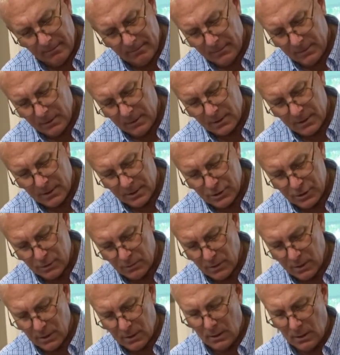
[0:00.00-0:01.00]
look that you
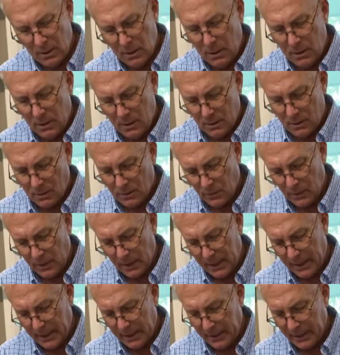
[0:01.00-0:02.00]
want to
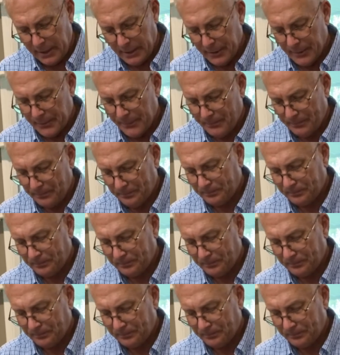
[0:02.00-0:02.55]
create here.